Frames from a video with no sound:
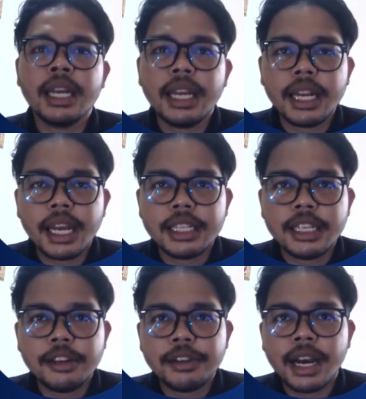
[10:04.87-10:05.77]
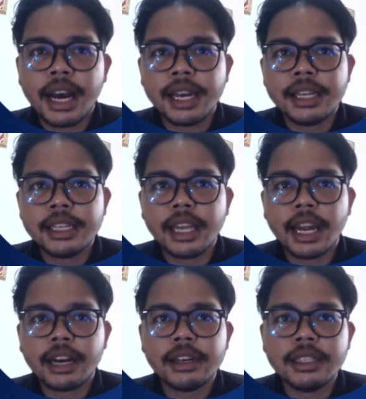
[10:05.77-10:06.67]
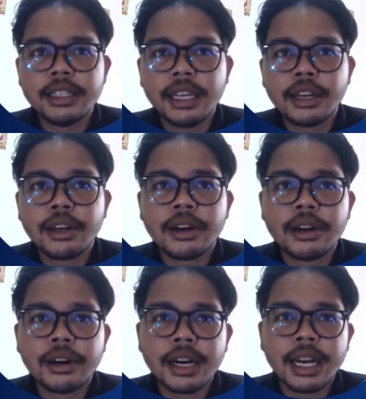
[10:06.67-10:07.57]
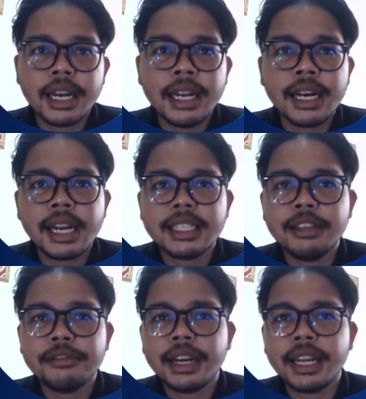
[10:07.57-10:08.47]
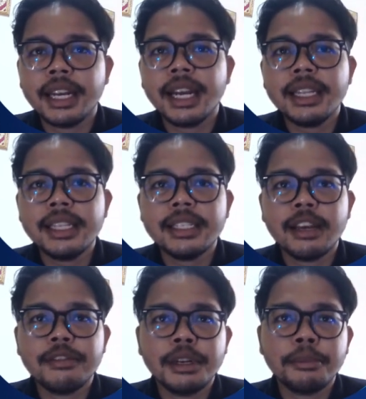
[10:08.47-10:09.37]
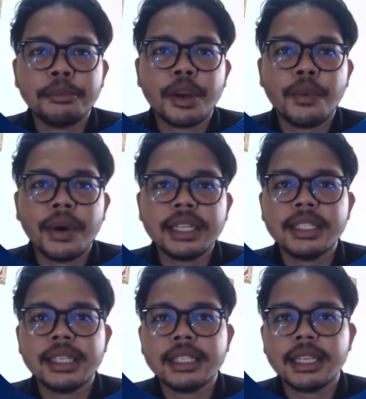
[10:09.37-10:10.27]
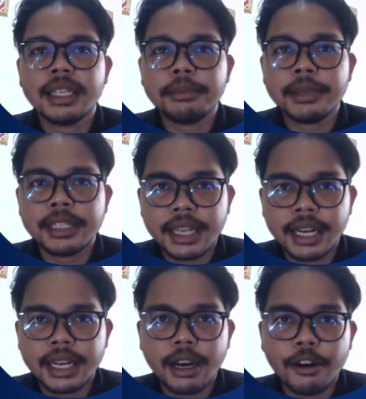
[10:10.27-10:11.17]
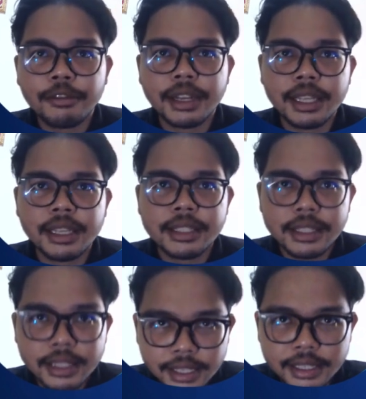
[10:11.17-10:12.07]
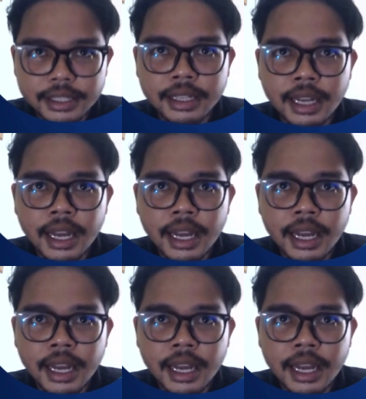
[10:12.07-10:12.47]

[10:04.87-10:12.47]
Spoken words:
It achieves the highest accuracy, correctly classifying 97.16% of instances.